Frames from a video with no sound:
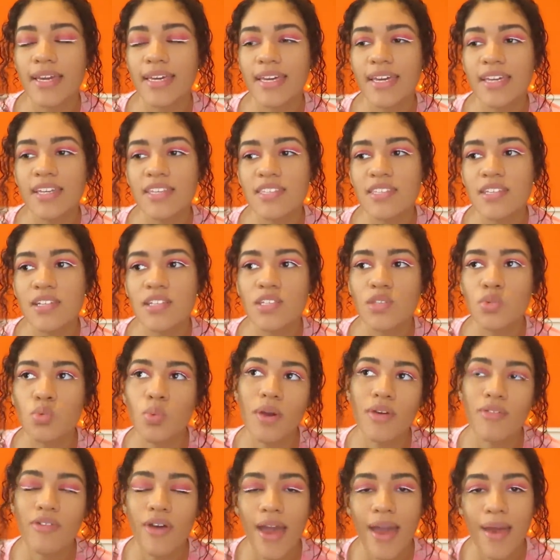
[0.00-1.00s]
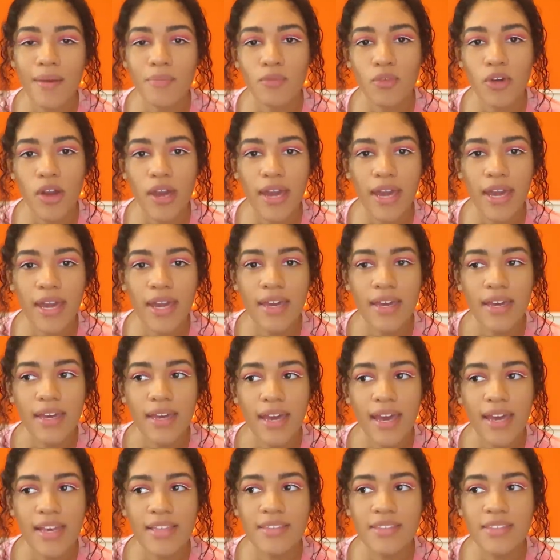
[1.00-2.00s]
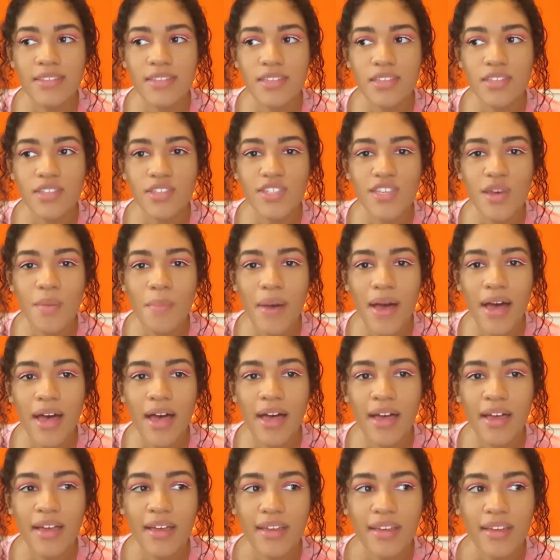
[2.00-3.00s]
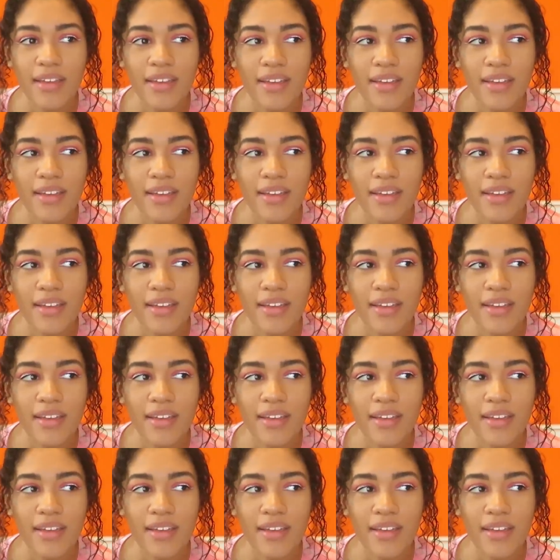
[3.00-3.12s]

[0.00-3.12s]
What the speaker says: Kingston's with Henry, and Summer,